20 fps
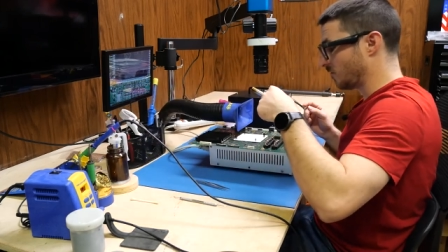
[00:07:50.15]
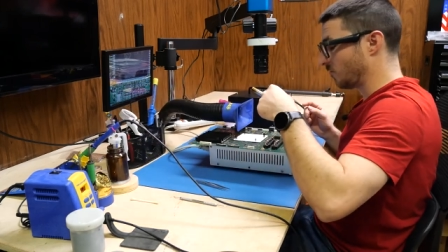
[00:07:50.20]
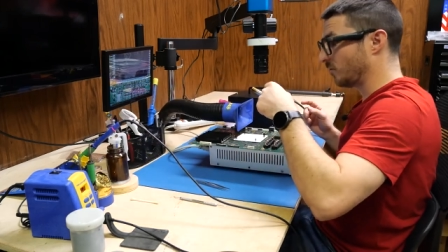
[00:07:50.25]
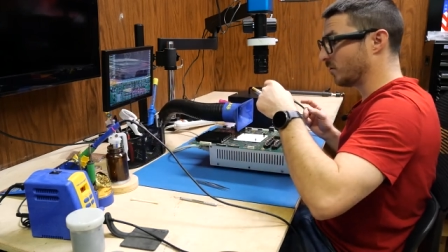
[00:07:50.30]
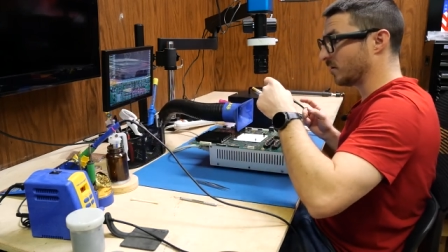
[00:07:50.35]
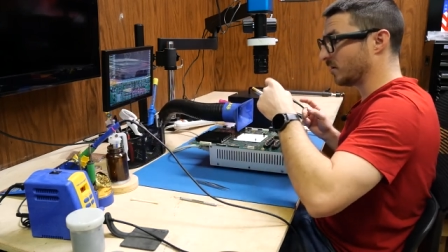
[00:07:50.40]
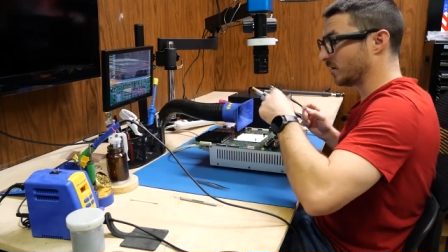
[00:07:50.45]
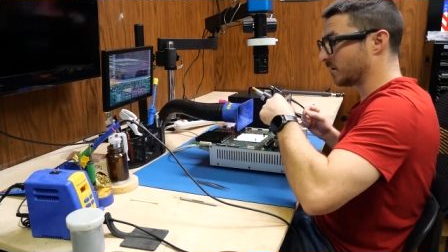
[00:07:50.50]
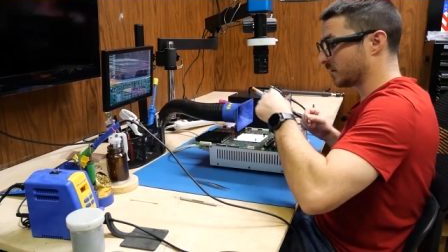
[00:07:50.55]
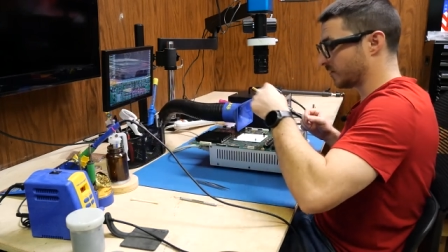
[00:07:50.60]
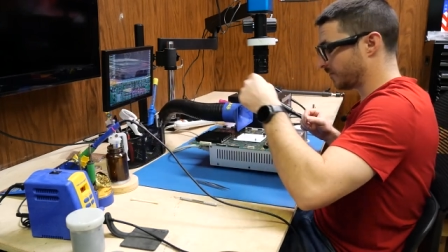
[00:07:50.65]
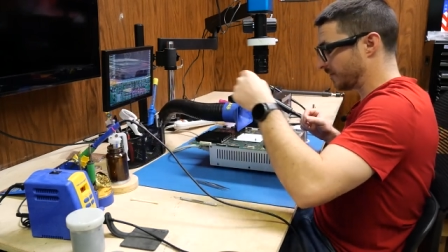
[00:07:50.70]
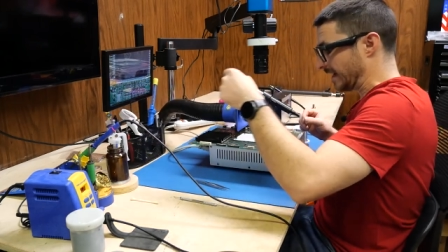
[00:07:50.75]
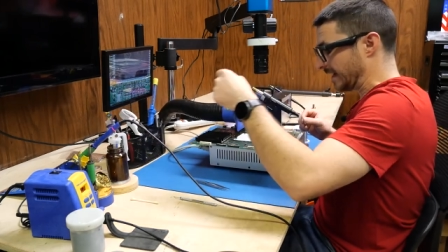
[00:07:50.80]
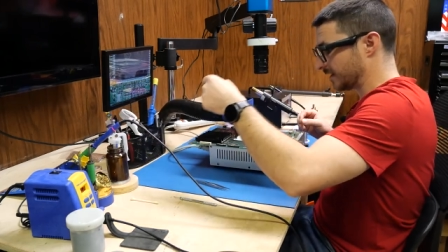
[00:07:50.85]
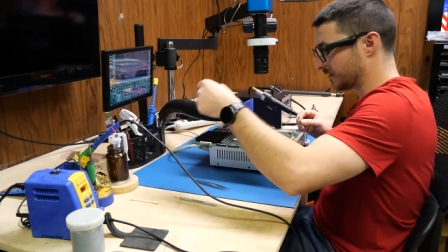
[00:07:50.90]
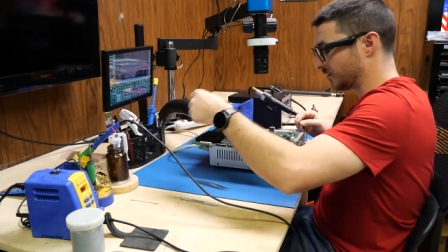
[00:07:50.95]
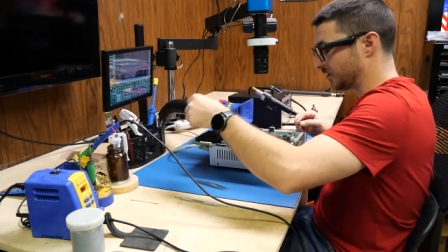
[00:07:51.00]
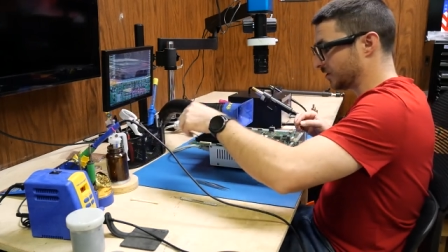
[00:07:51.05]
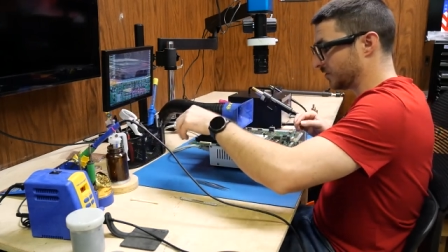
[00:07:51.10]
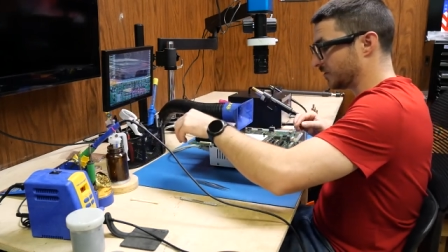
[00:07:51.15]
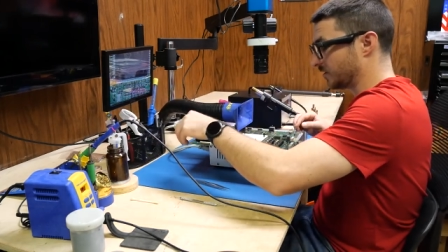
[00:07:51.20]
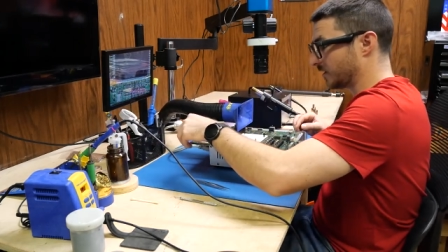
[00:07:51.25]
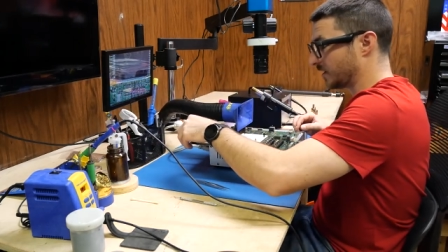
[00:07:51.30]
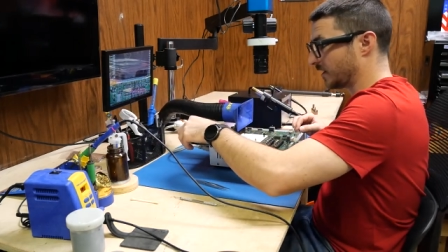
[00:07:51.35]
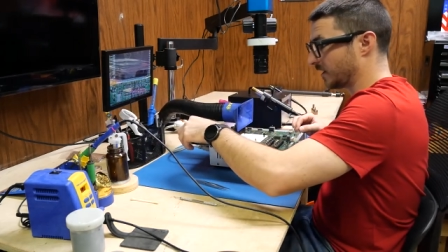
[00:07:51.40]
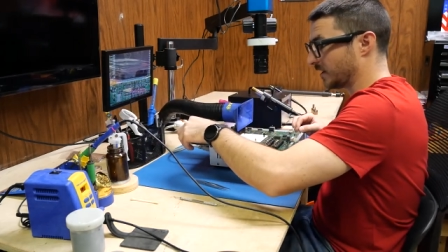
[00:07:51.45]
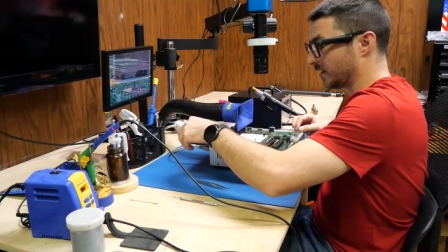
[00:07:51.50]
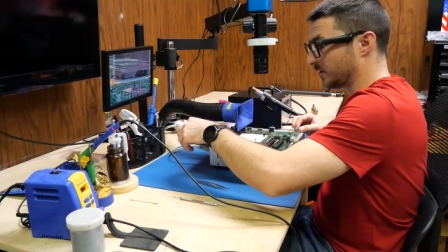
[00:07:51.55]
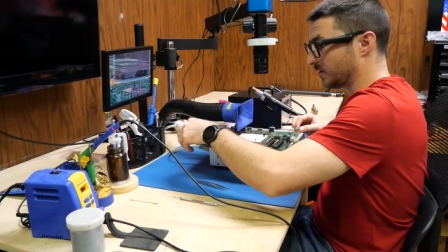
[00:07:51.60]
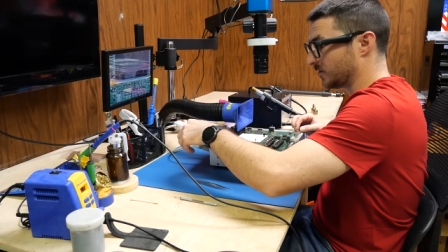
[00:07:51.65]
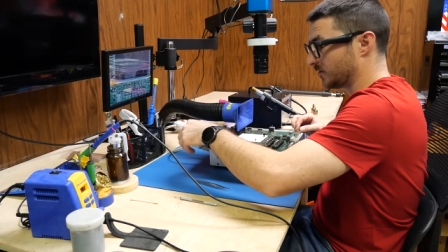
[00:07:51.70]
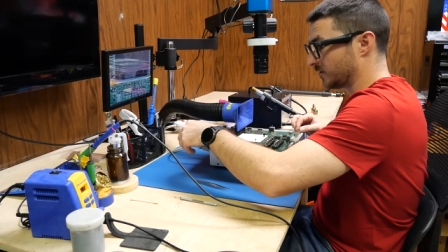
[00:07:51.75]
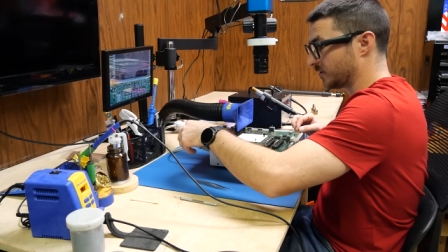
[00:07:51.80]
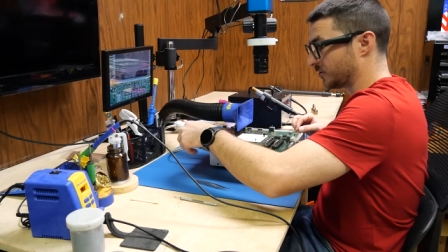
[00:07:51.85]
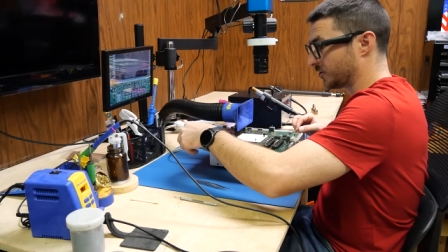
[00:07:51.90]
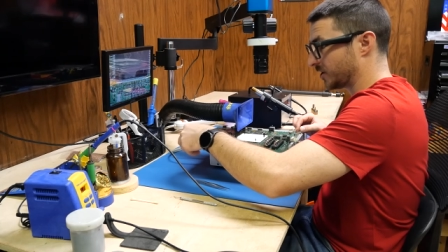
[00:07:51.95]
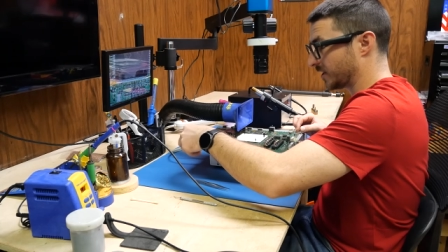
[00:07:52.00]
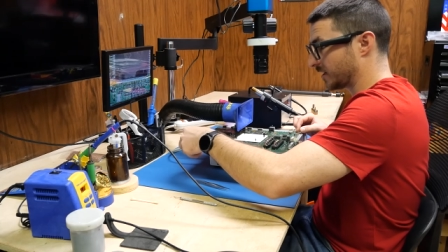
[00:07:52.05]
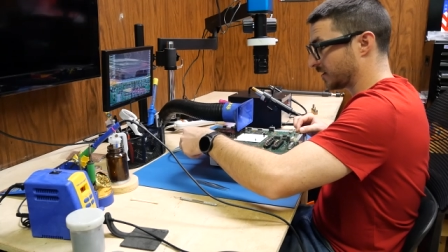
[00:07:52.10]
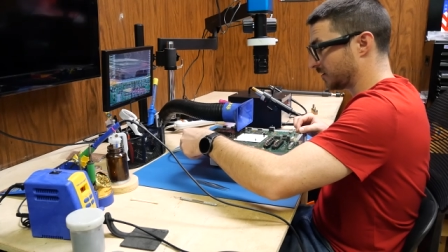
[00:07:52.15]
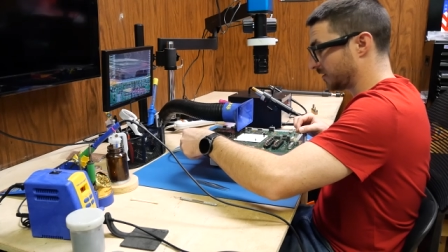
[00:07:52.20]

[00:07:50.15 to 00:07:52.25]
We'll come back to it and do a check